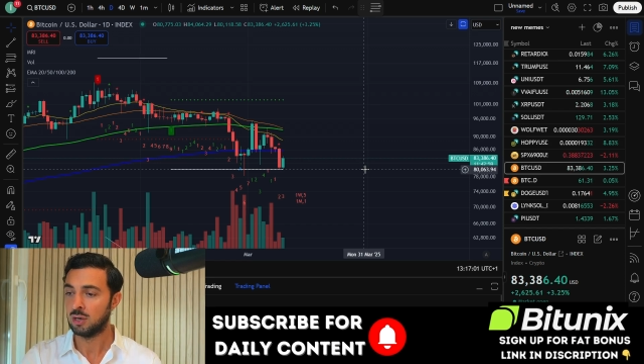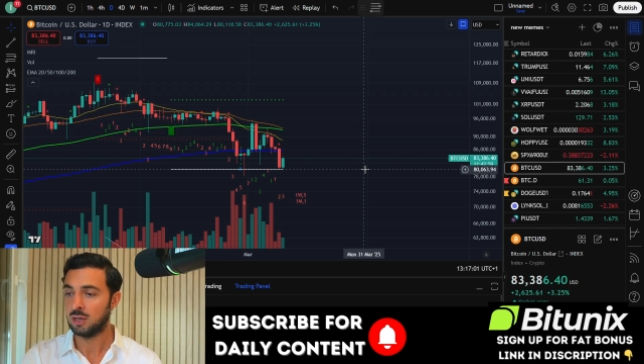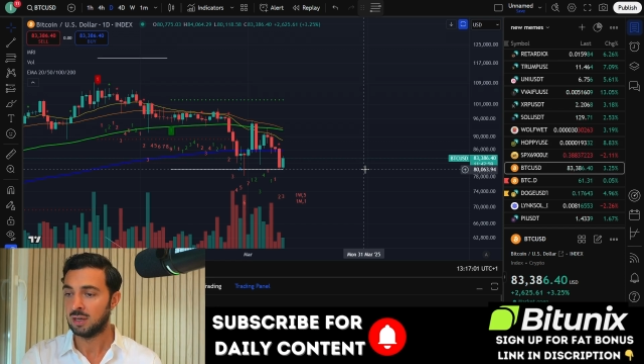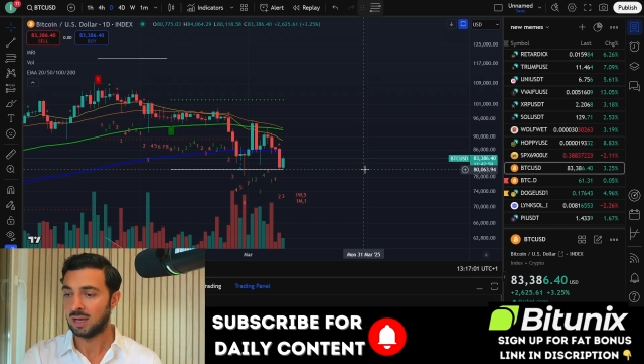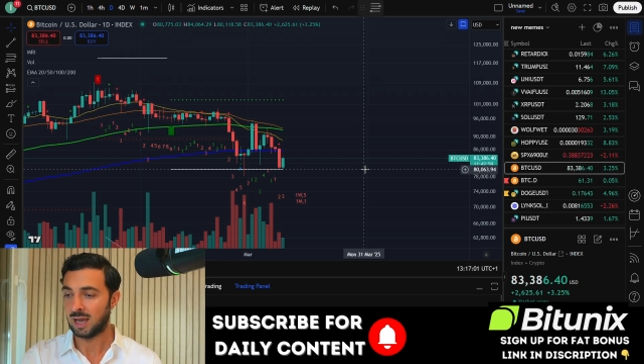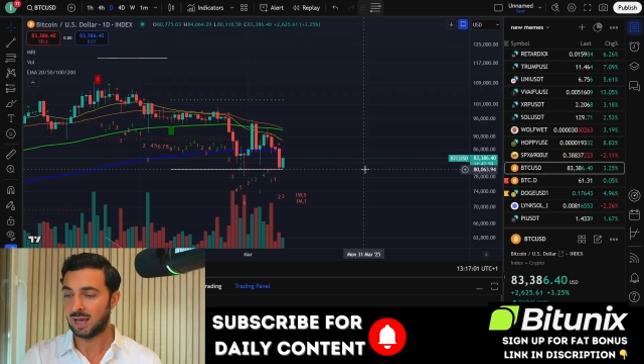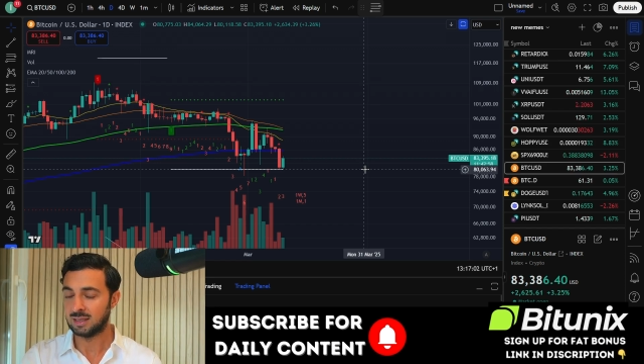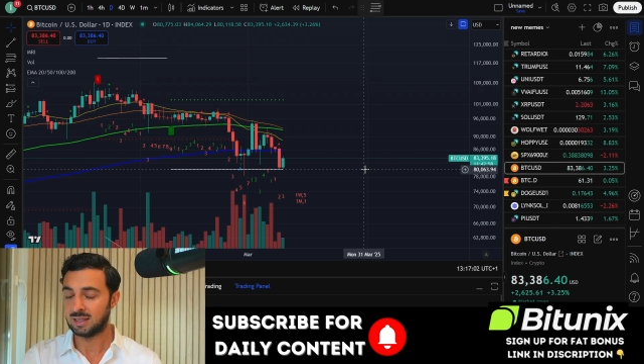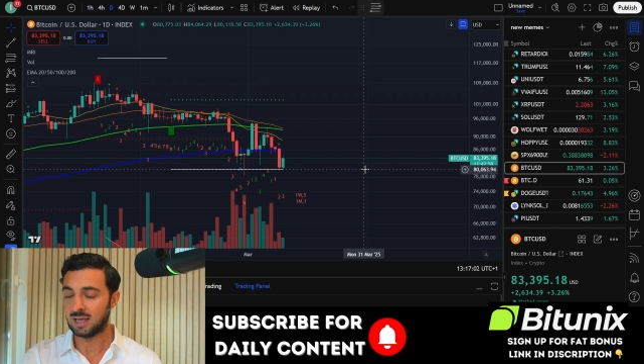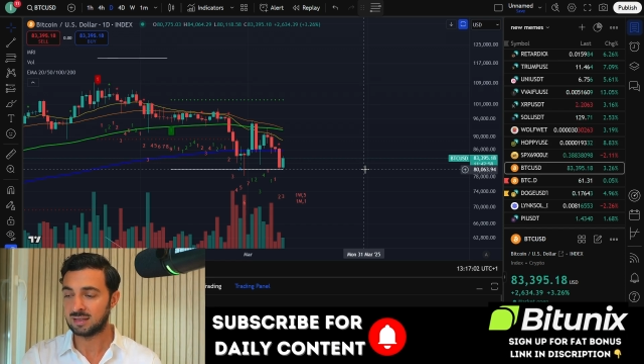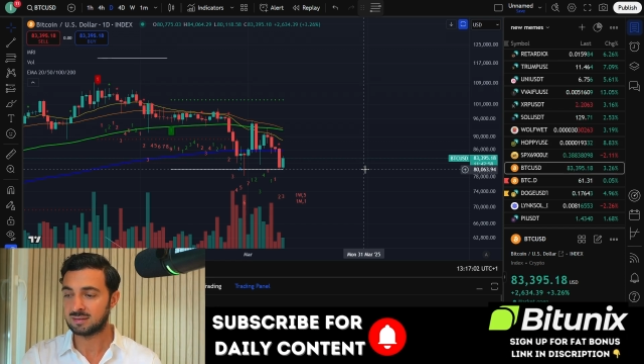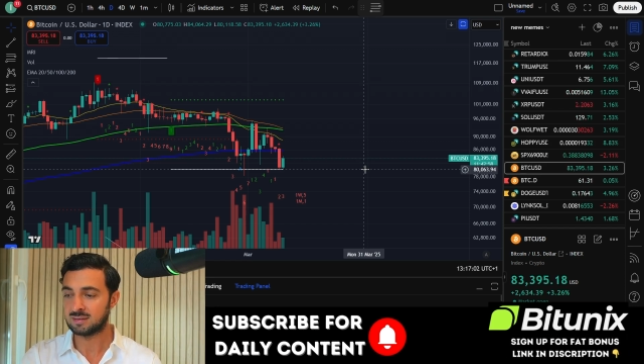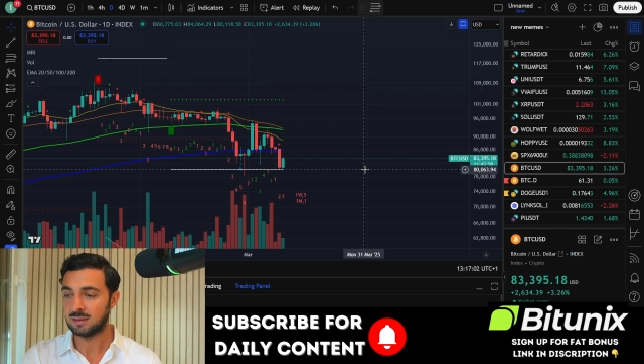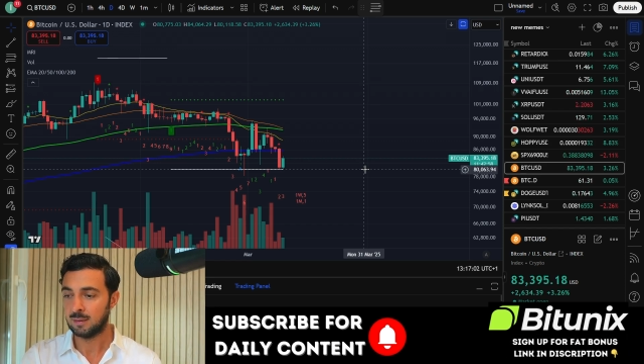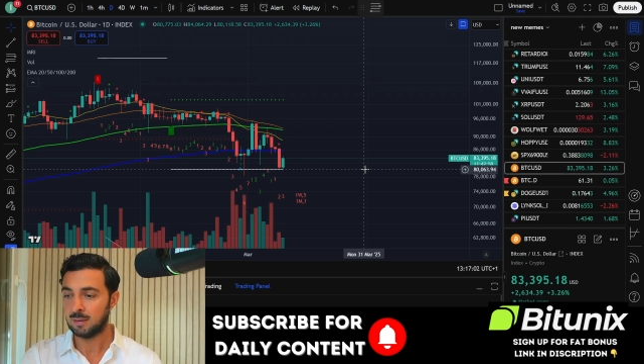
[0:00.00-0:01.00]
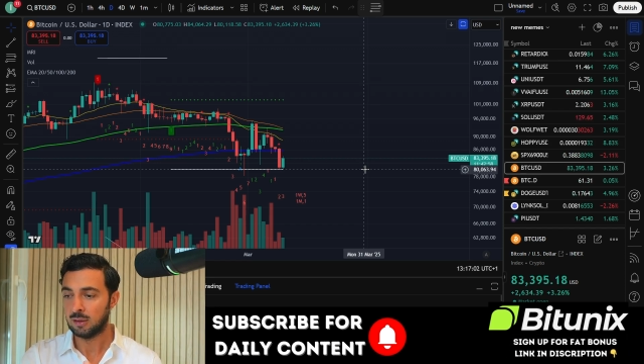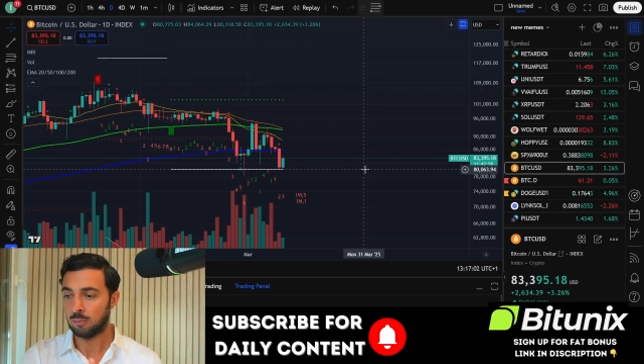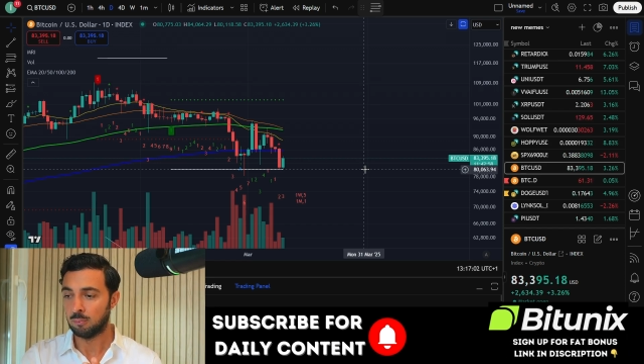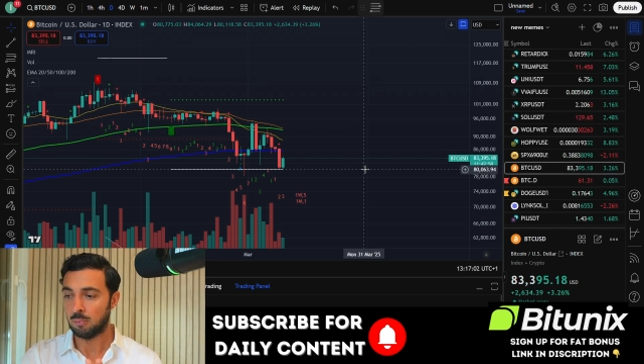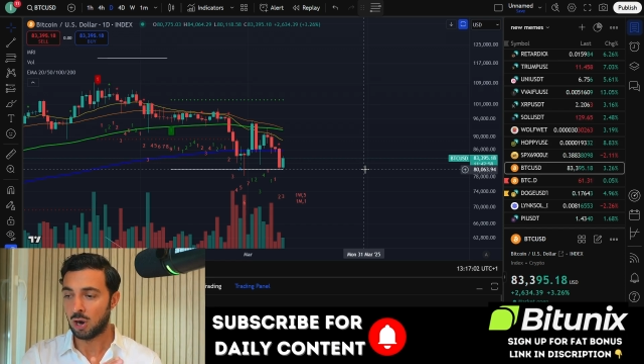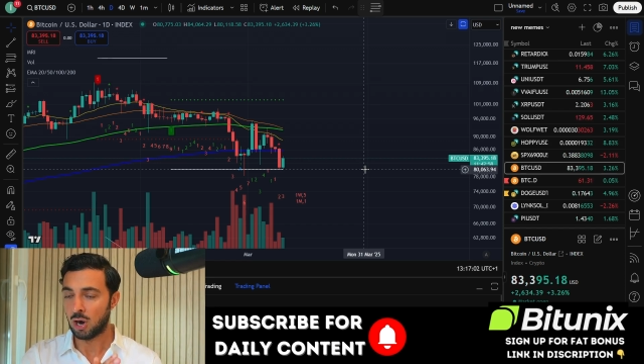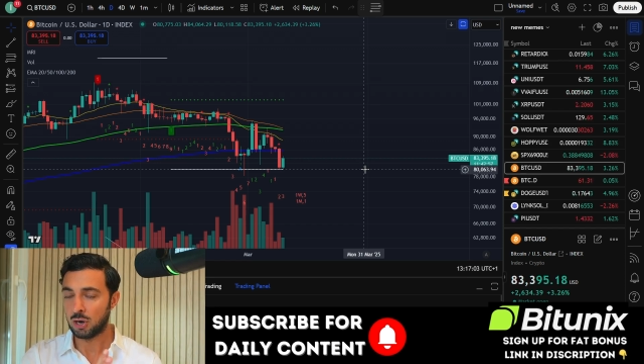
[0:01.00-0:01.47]
and that's
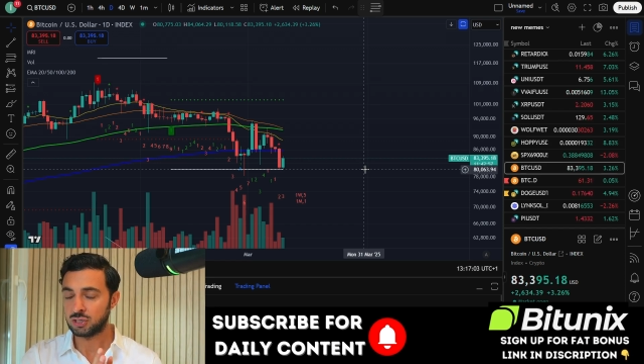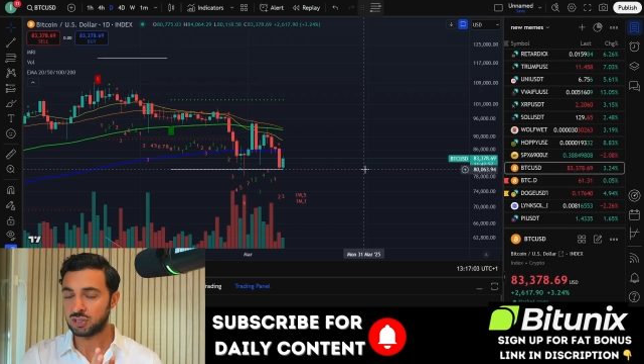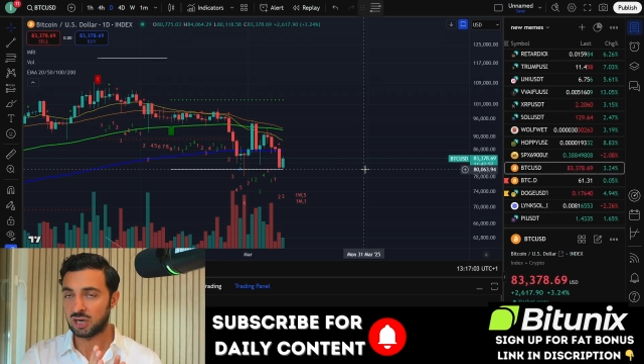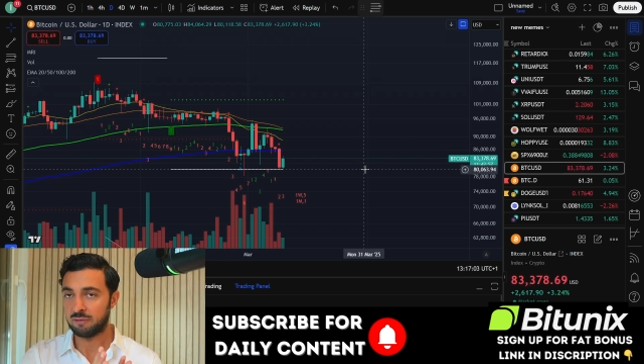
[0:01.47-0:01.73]
March